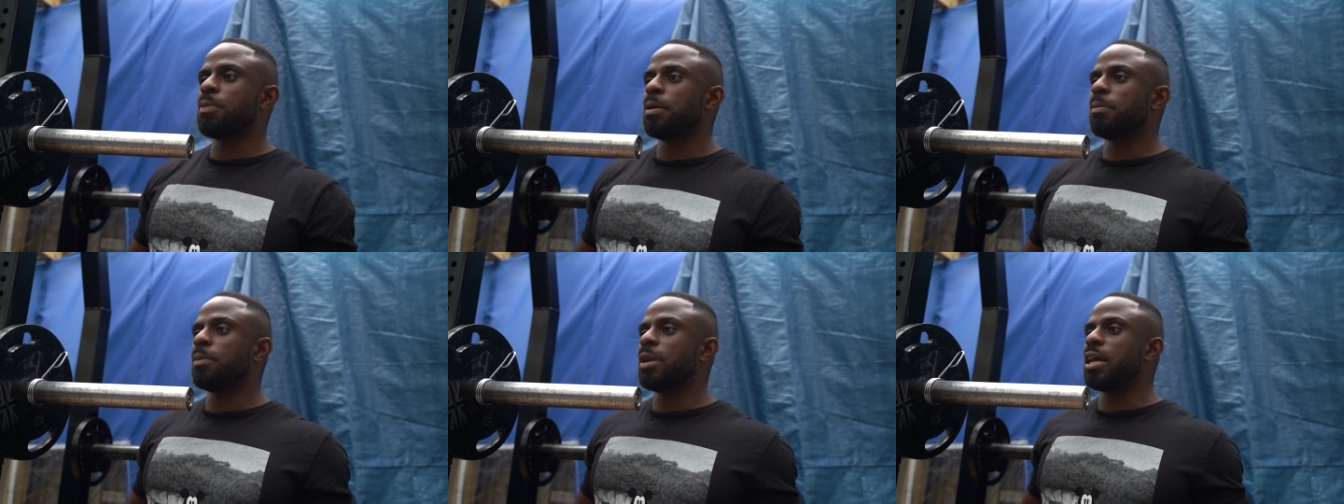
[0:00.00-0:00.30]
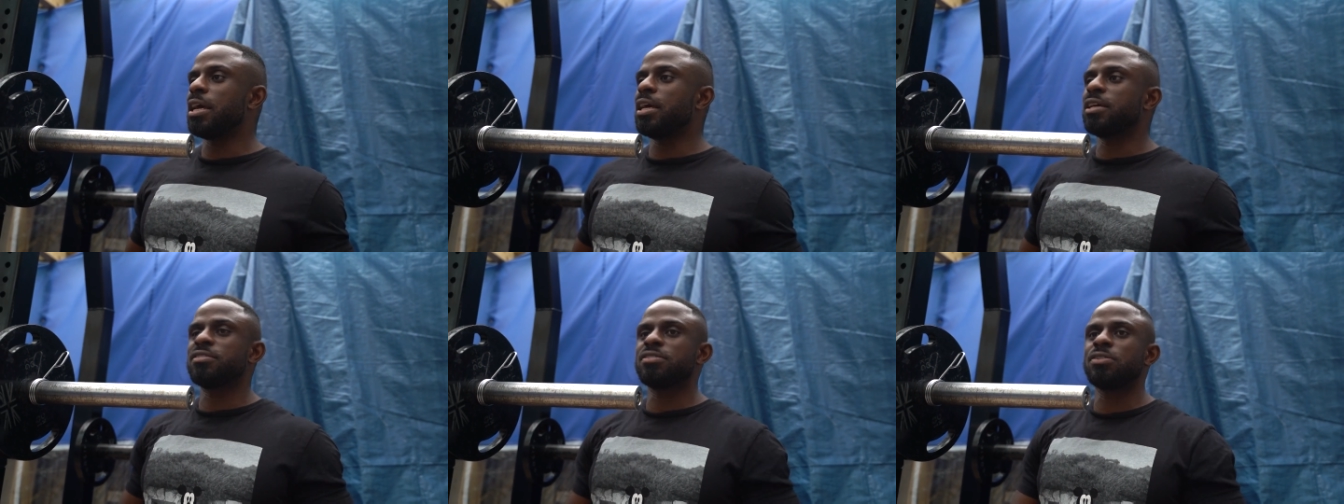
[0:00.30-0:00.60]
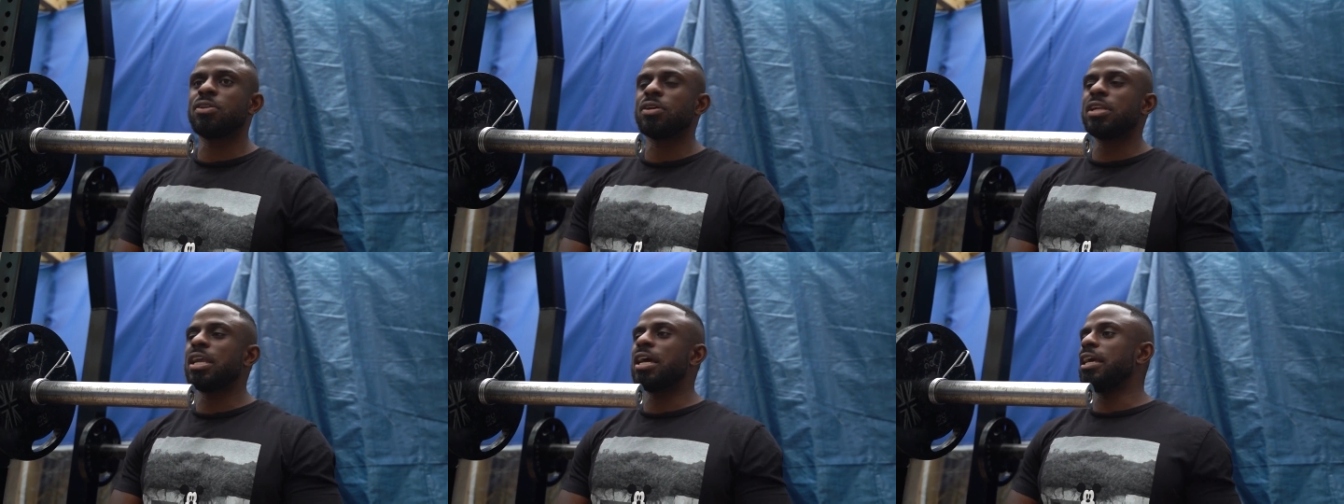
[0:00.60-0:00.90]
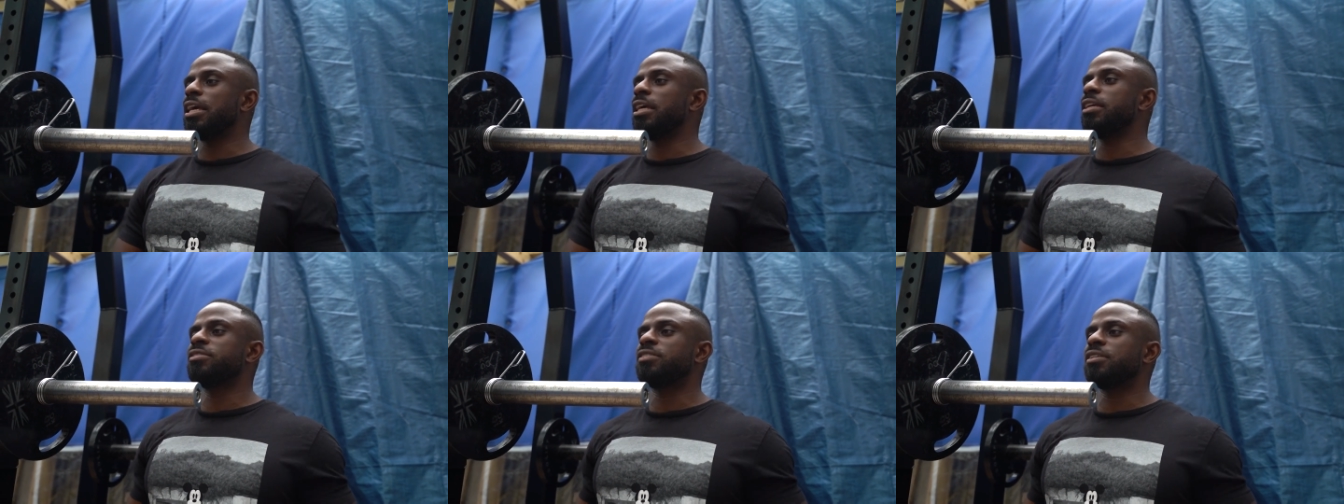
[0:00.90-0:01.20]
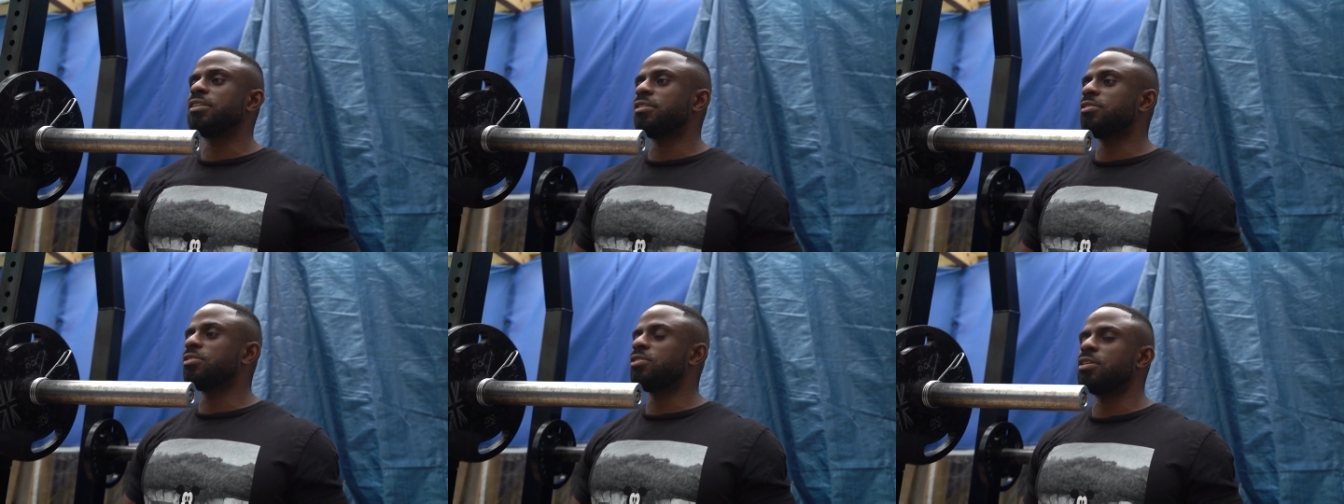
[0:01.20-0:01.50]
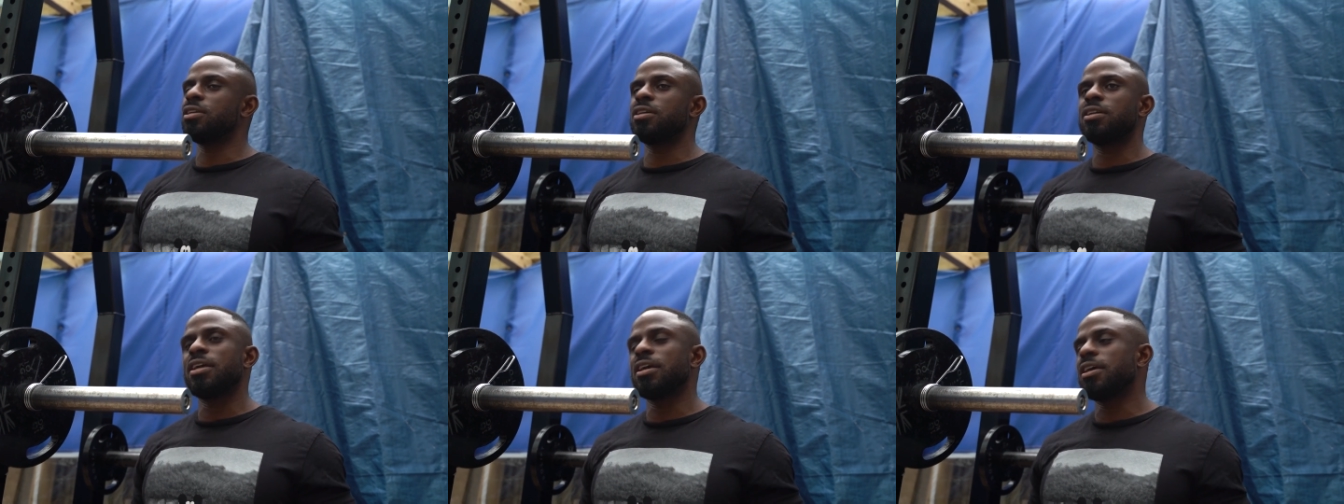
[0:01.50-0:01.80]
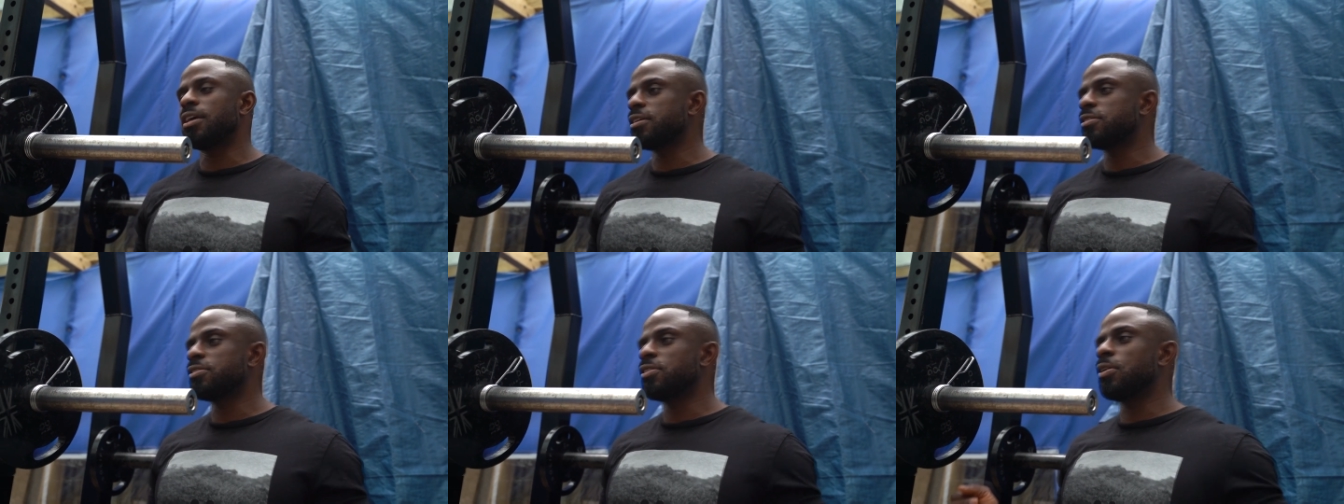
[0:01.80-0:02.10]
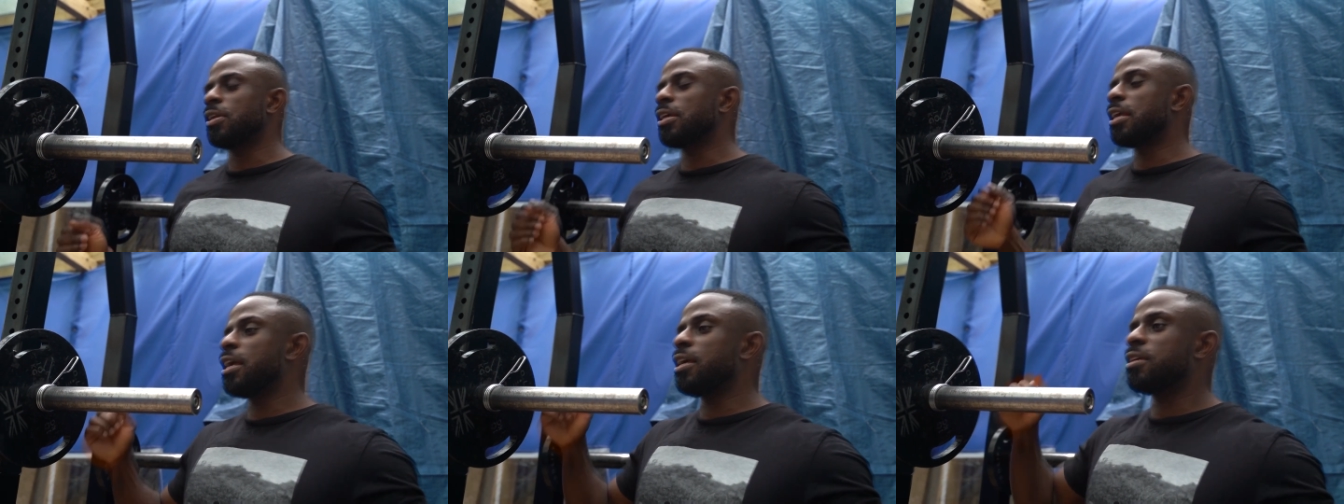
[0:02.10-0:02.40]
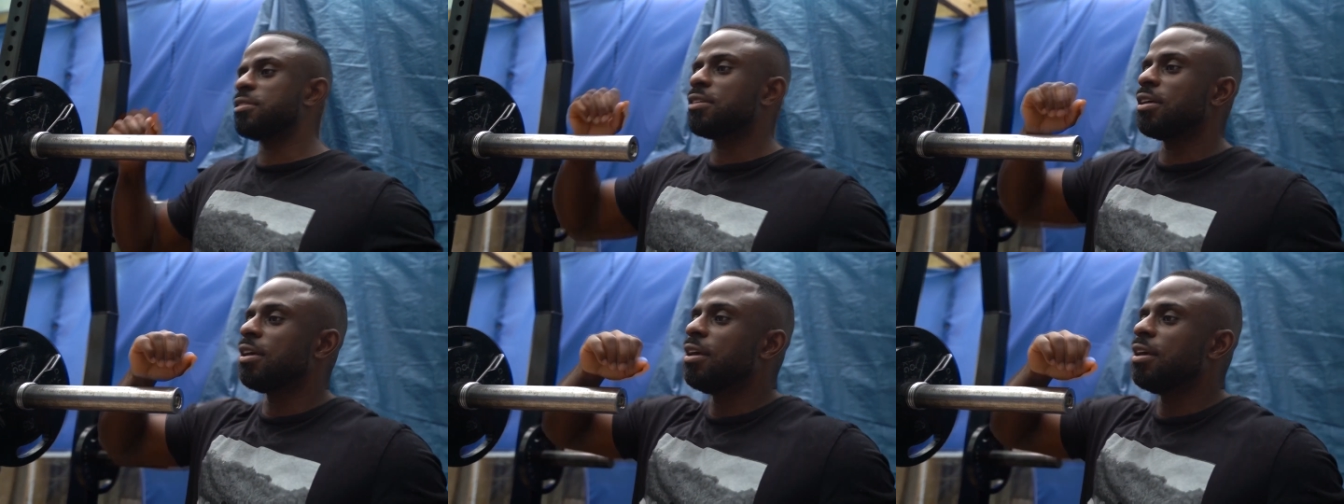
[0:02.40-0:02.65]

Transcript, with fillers: But I'm like, it's not that easy. It, yeah, it's not the case.